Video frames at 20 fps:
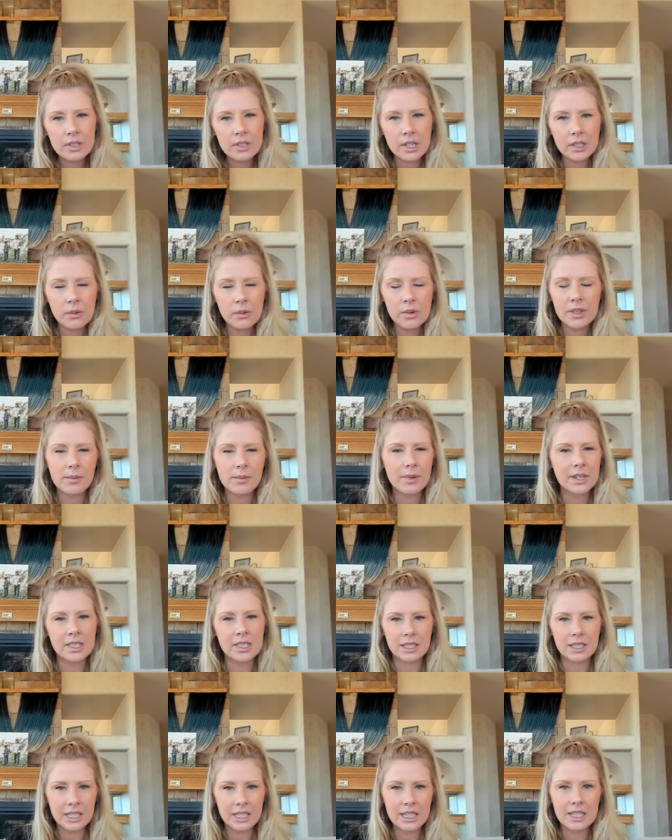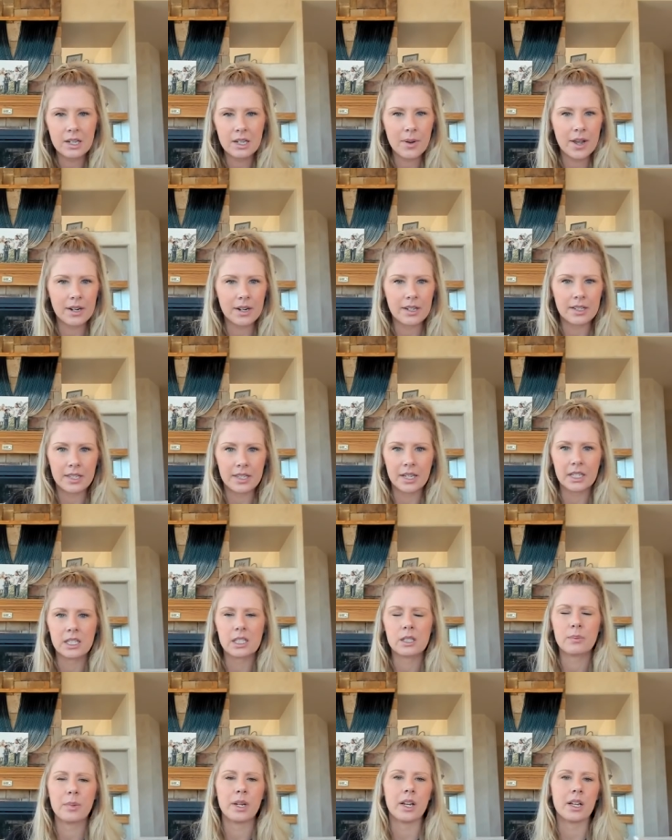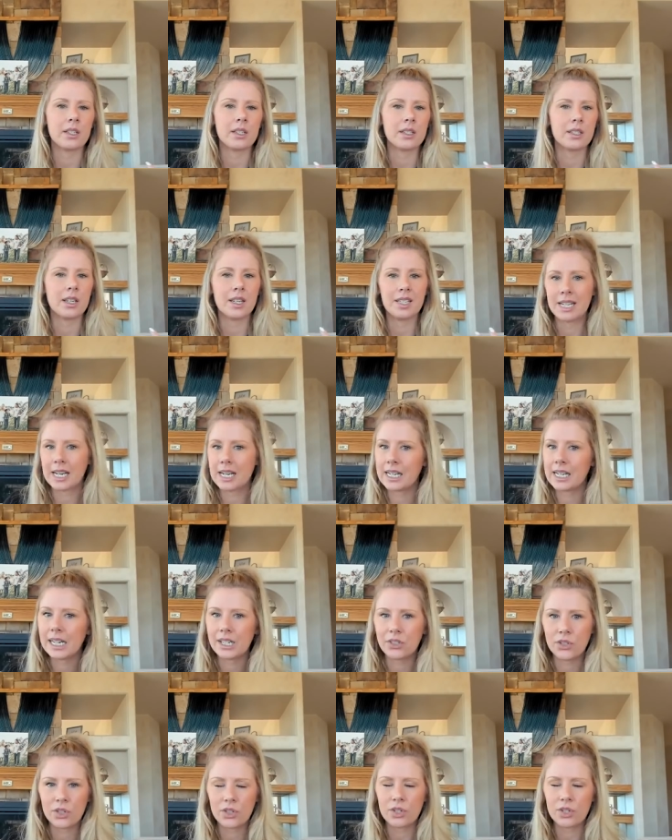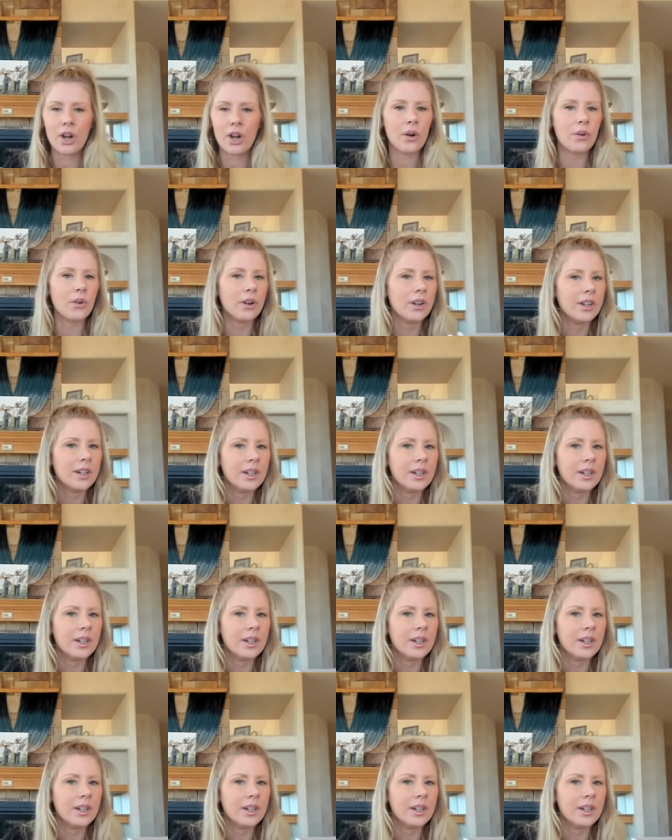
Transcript: like the one that makes the least amount of sense because it's going to get snow